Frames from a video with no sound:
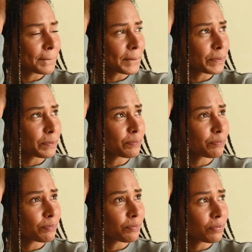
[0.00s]
am too
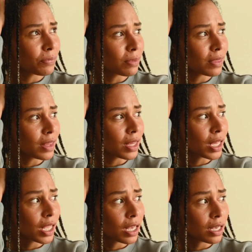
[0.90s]
broken to recover
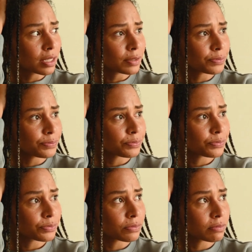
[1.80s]
from this.
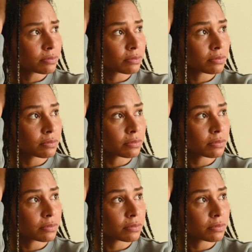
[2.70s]
But a